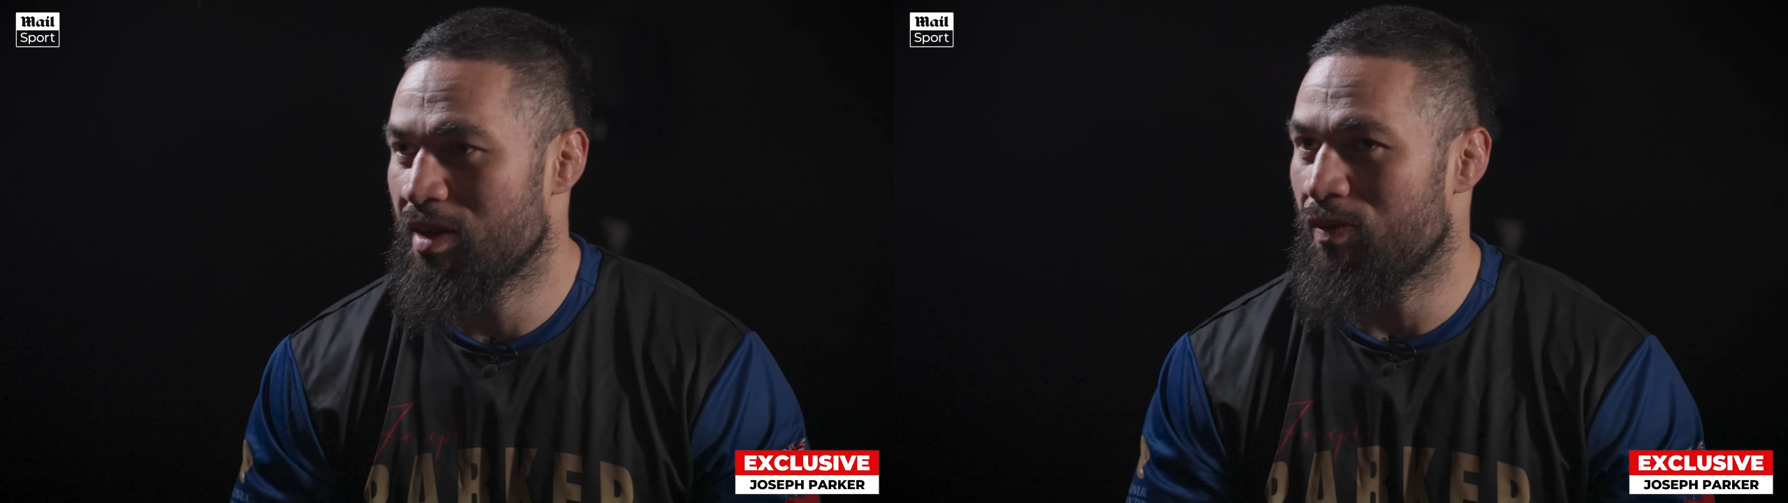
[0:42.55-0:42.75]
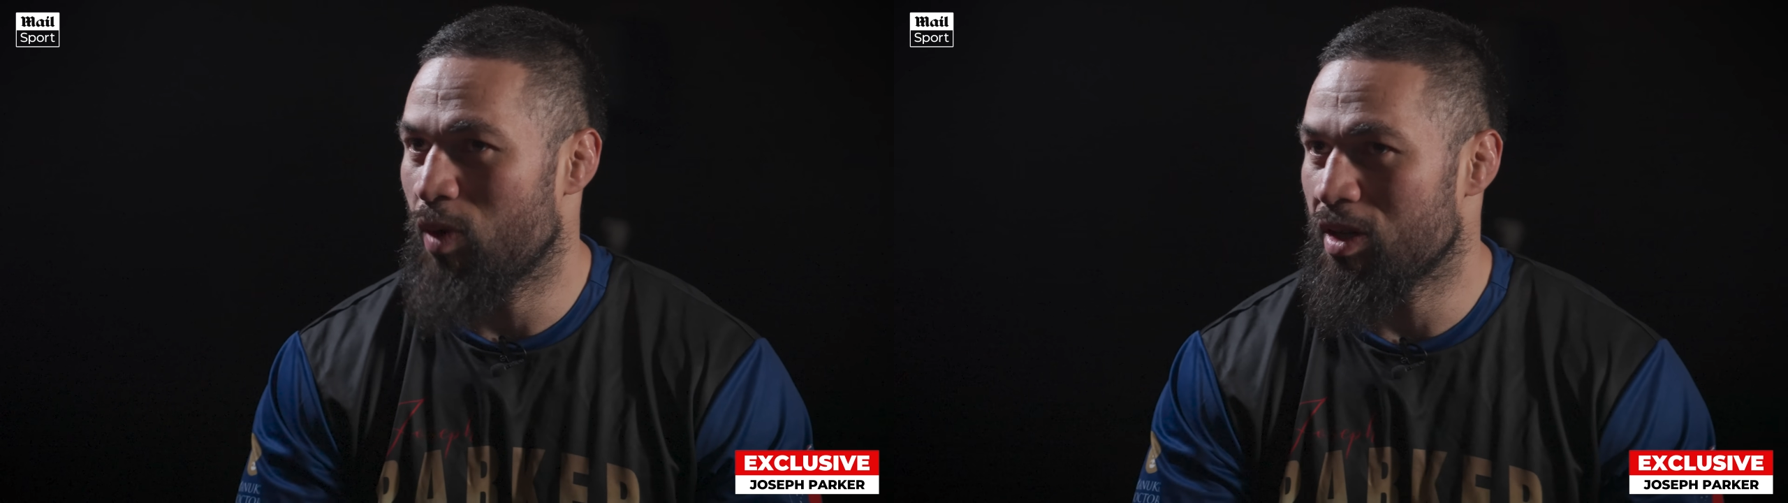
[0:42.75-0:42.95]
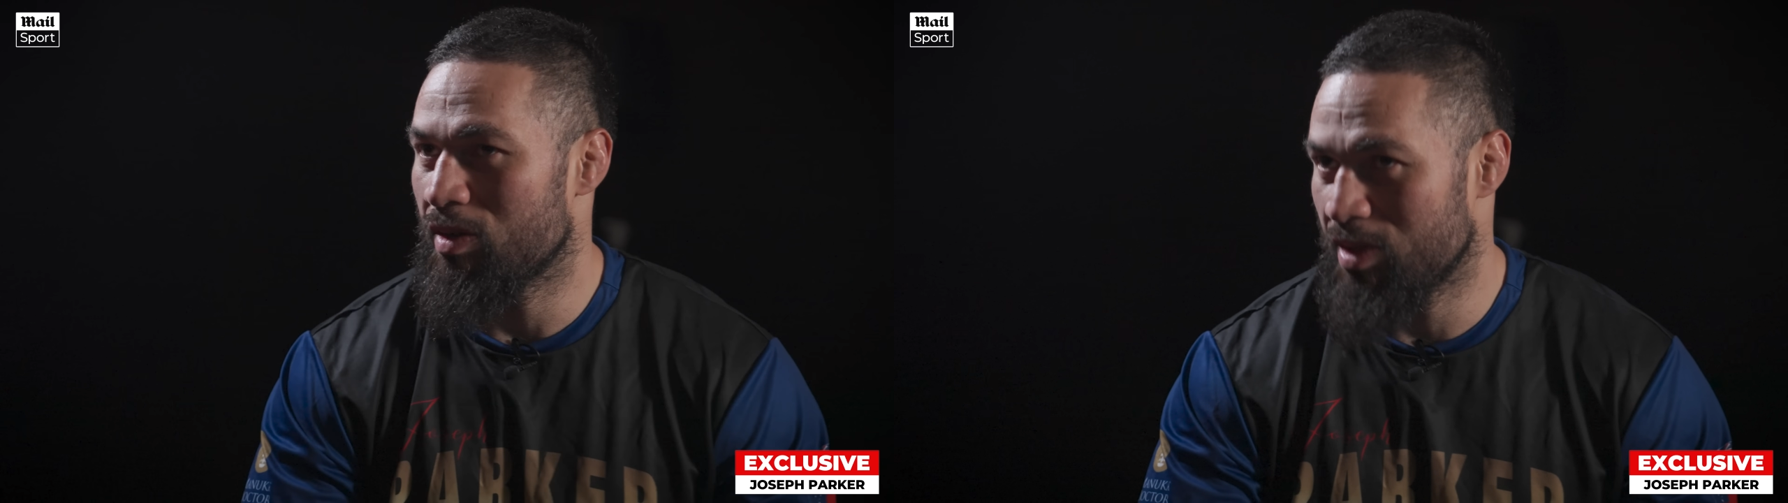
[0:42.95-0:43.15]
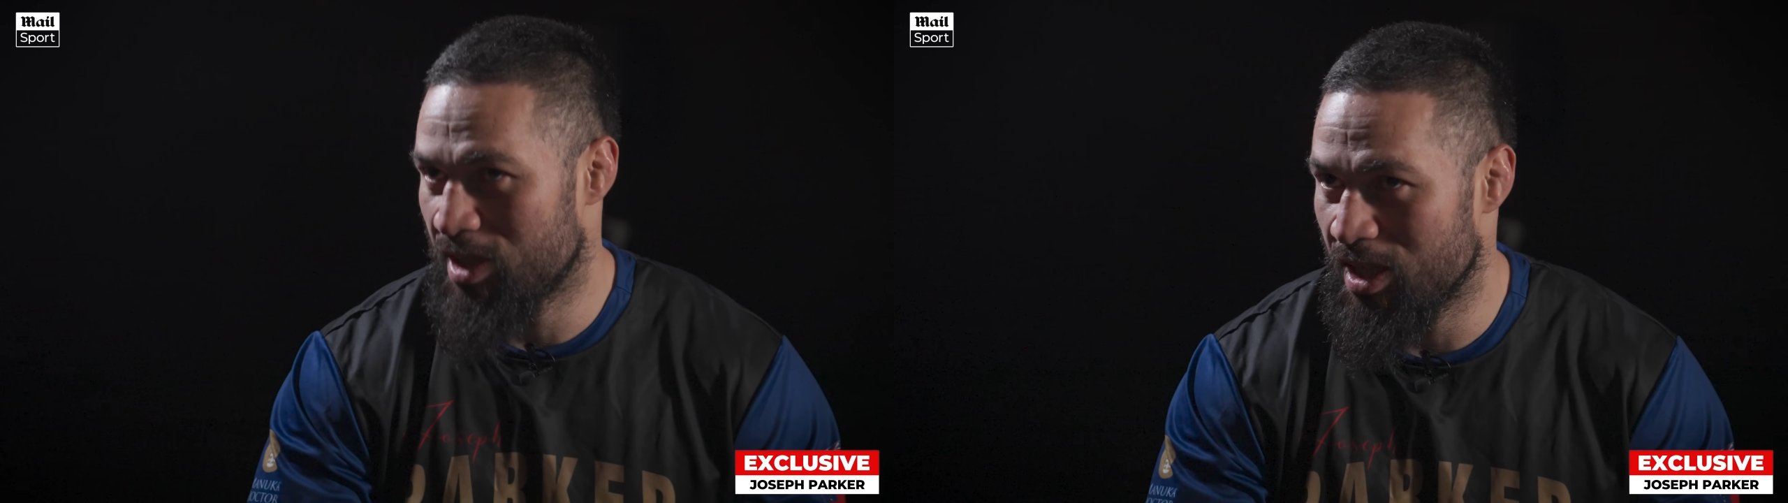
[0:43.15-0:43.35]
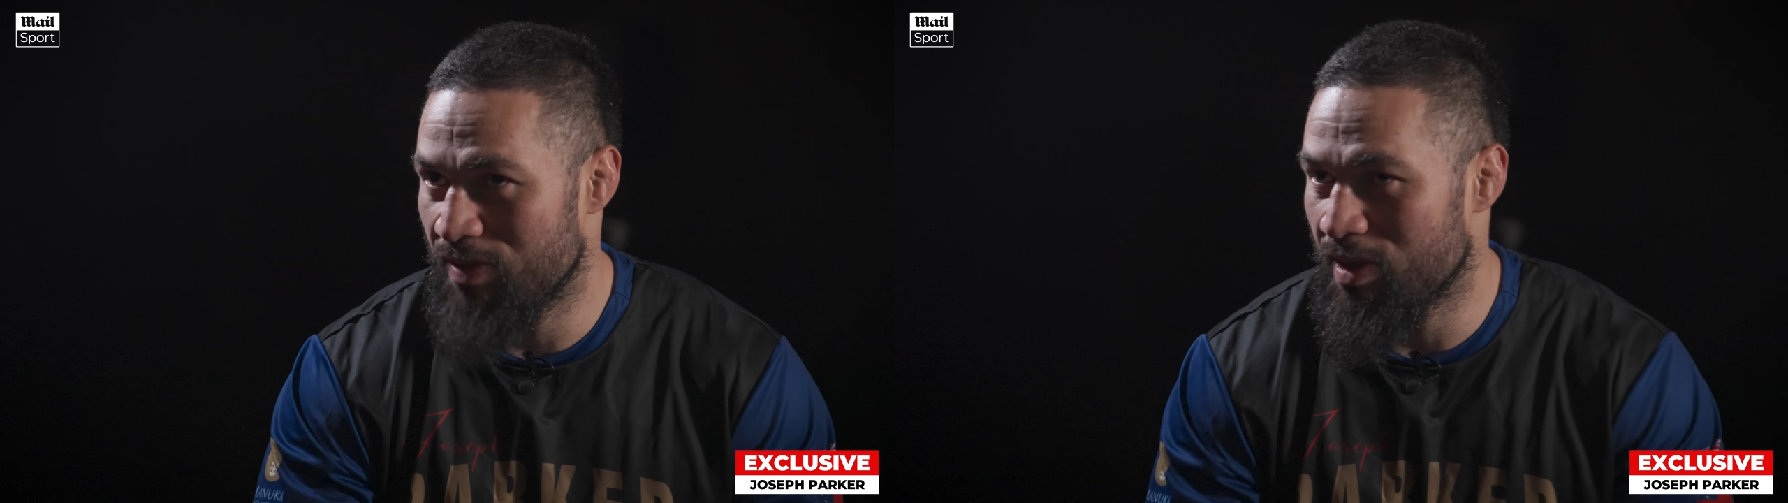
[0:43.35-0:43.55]
what you're
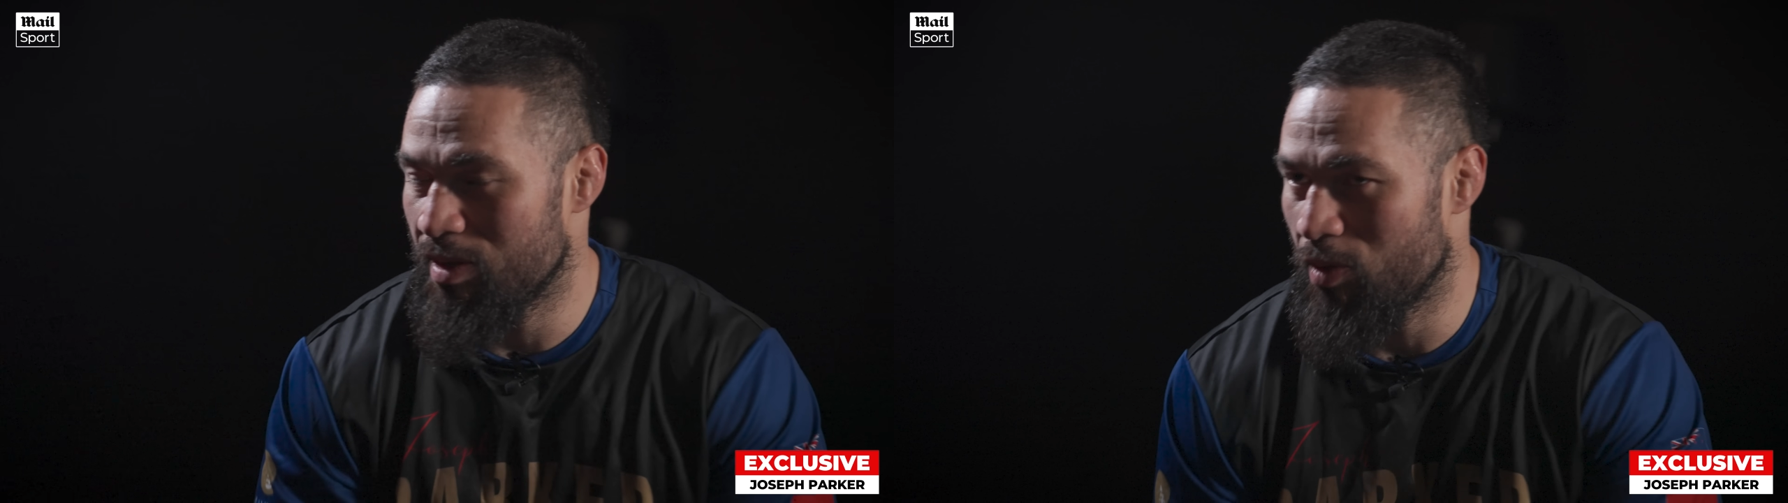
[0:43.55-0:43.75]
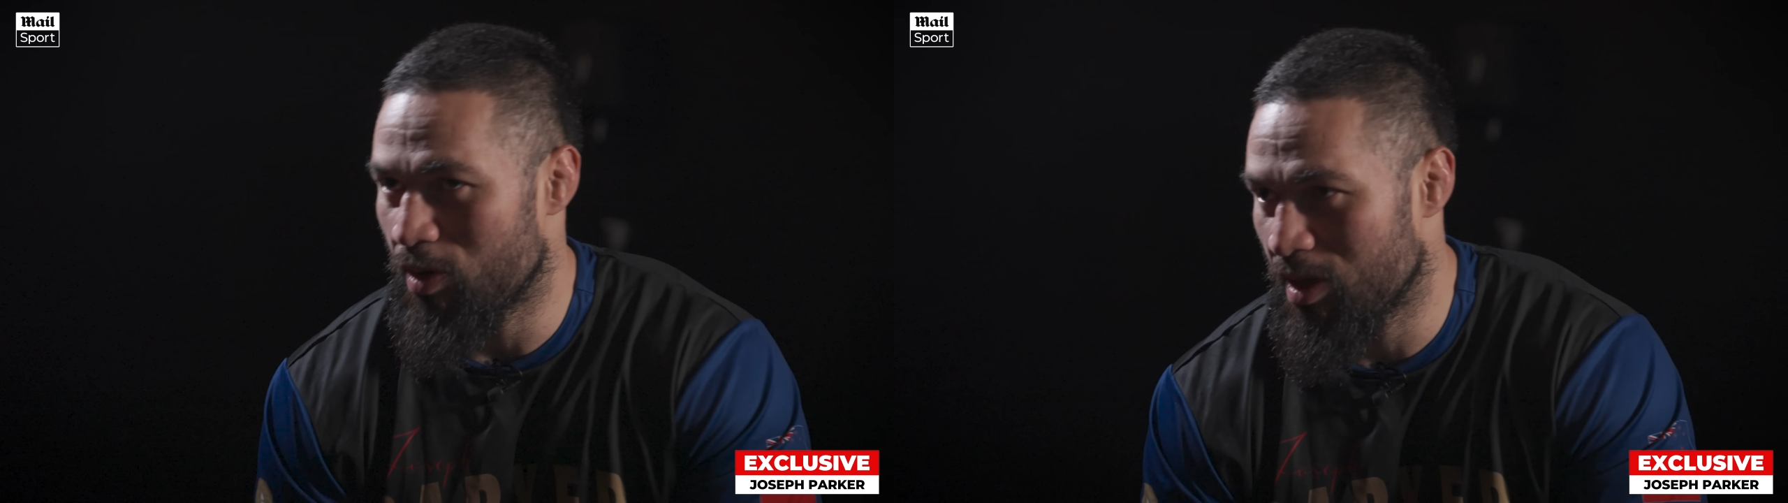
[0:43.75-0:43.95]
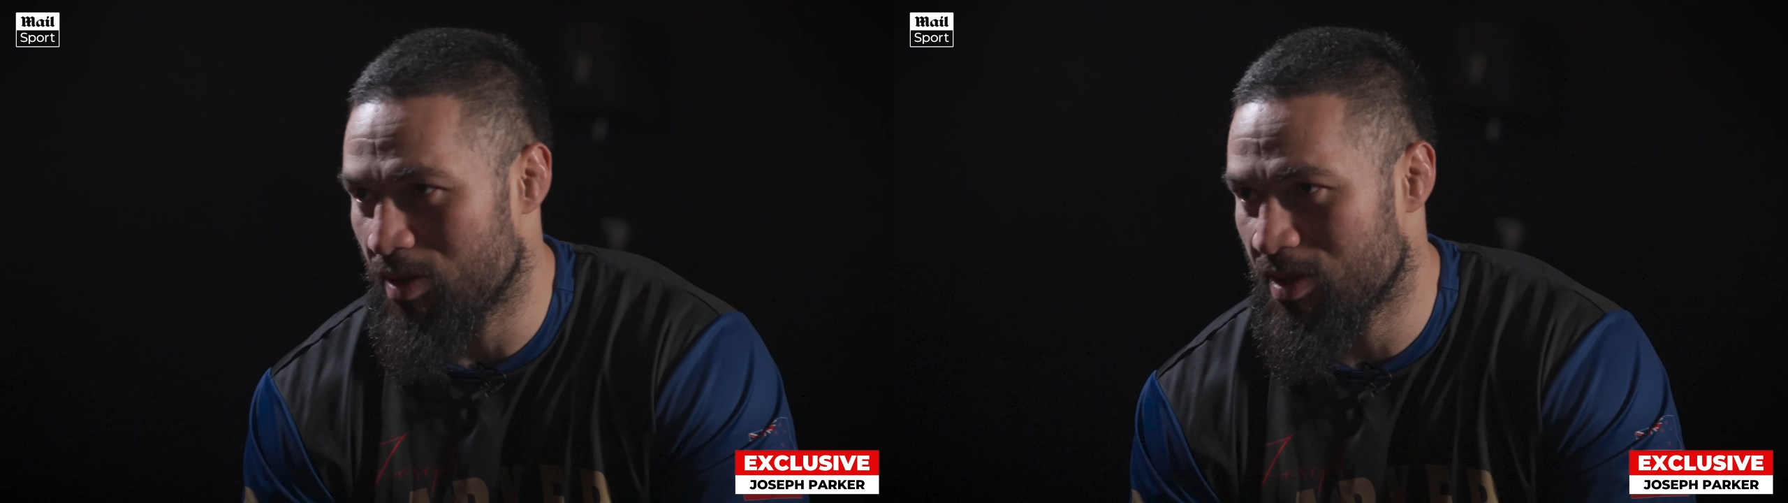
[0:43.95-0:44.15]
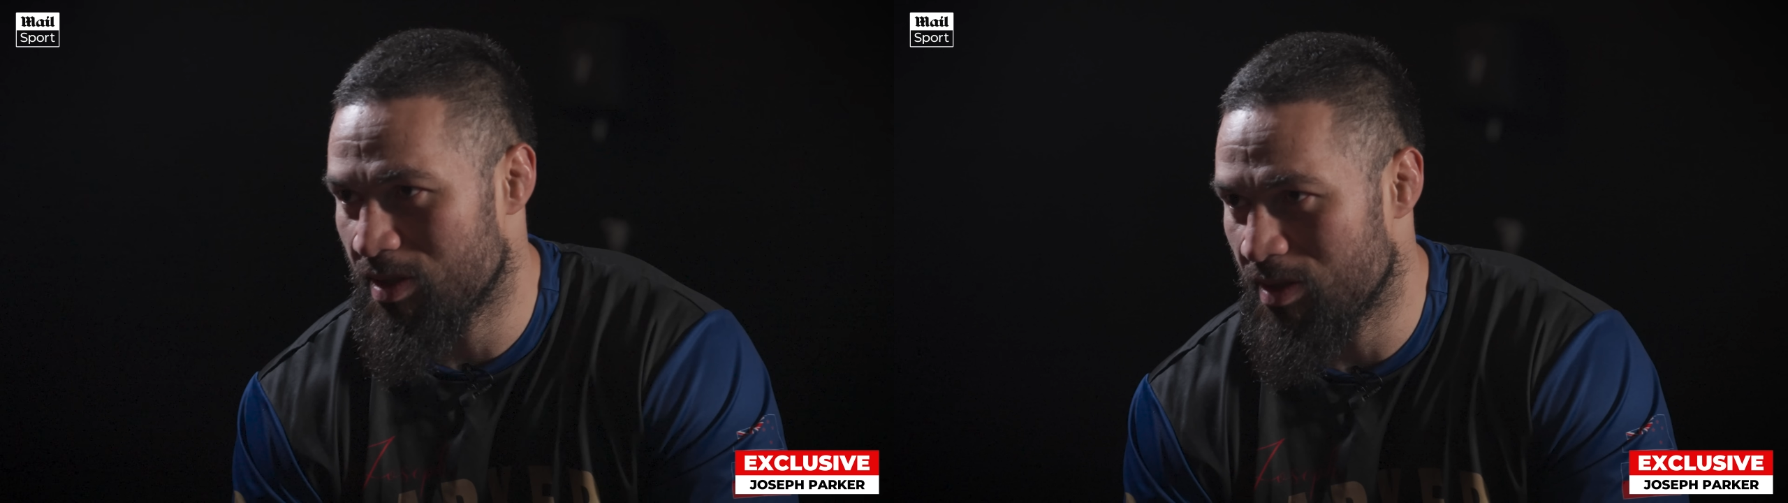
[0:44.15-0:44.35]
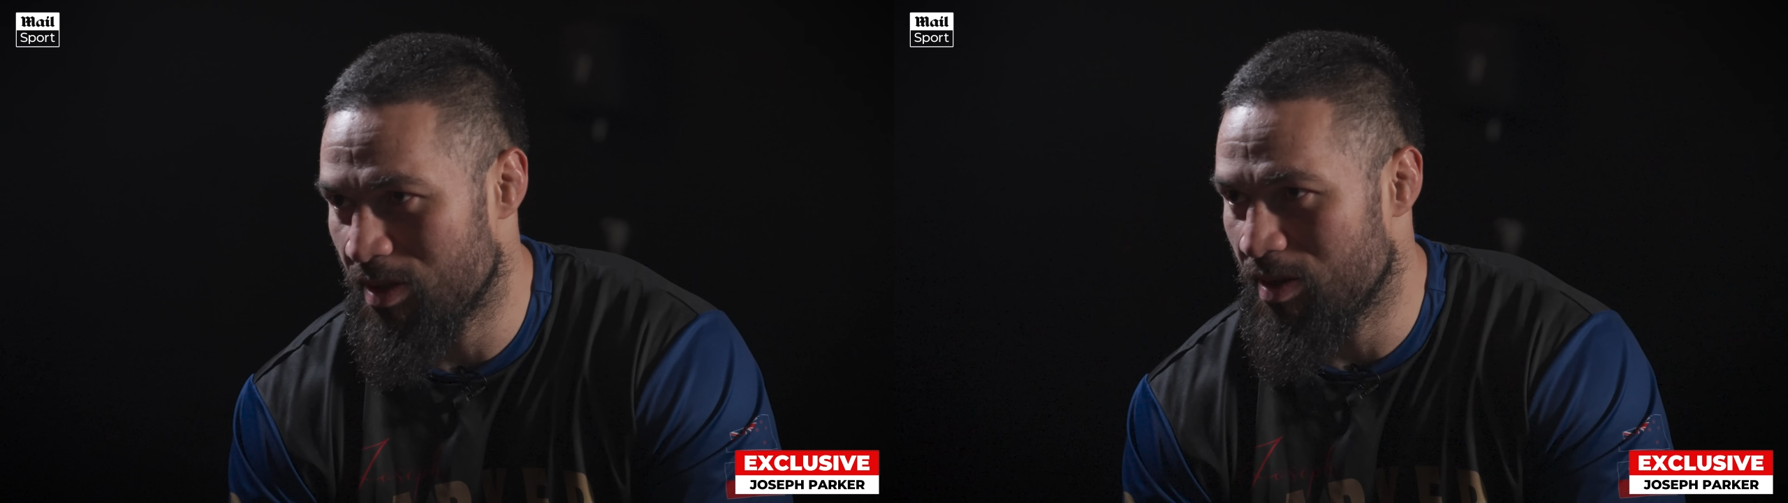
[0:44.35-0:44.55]
achieving in workouts,